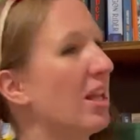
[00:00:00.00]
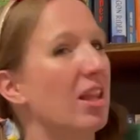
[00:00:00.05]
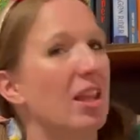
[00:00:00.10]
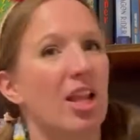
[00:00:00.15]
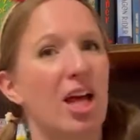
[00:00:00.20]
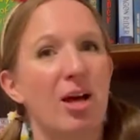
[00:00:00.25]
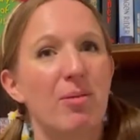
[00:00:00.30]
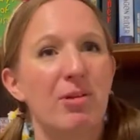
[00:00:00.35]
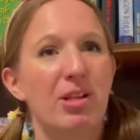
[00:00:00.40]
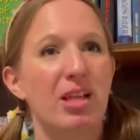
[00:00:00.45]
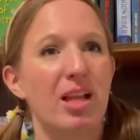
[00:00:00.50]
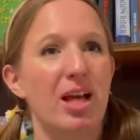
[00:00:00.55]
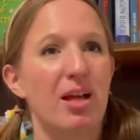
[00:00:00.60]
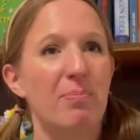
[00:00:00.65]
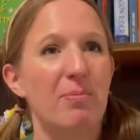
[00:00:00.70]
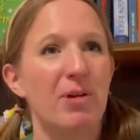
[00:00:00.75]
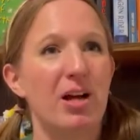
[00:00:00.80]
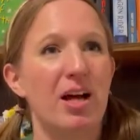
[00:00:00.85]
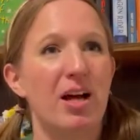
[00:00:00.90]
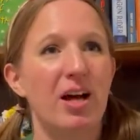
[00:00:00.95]
Llama
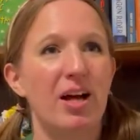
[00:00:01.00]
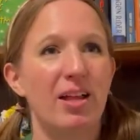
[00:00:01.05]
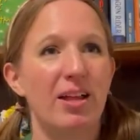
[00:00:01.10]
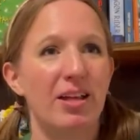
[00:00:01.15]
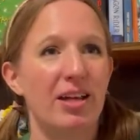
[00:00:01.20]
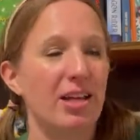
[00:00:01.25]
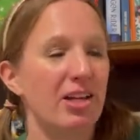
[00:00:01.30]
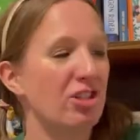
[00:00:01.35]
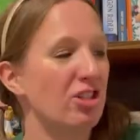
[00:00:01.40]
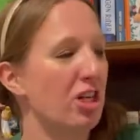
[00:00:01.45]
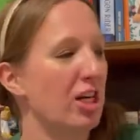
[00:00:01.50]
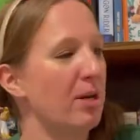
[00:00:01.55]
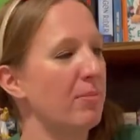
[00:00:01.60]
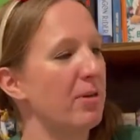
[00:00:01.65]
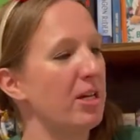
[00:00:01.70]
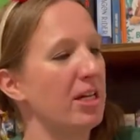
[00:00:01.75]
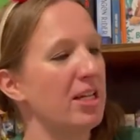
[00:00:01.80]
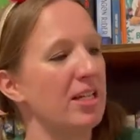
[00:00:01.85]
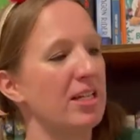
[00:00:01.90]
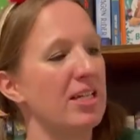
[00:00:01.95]
Llama Holiday
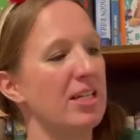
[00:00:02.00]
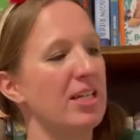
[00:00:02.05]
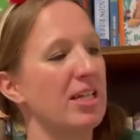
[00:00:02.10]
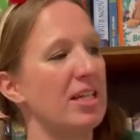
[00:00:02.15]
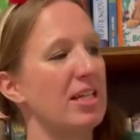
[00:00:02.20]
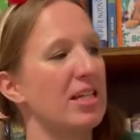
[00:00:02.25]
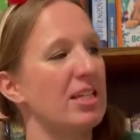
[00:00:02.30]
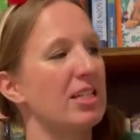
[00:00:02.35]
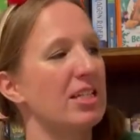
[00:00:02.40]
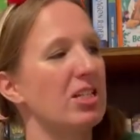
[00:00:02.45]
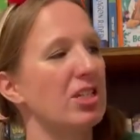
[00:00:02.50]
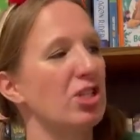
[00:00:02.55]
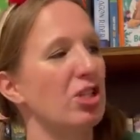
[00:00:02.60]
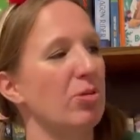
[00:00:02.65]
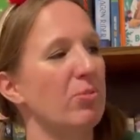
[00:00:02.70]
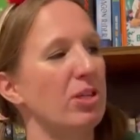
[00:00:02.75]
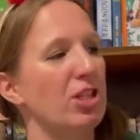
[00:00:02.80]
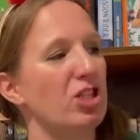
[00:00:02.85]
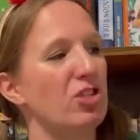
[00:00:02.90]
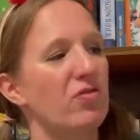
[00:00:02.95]
Drama is so
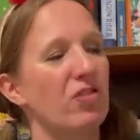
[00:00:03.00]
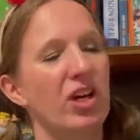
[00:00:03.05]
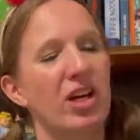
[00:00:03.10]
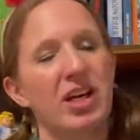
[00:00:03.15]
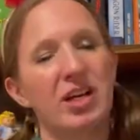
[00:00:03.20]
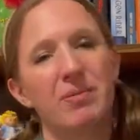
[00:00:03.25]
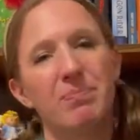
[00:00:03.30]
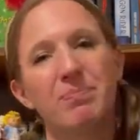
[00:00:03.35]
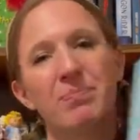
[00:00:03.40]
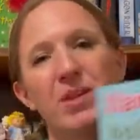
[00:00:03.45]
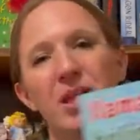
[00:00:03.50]
much fun.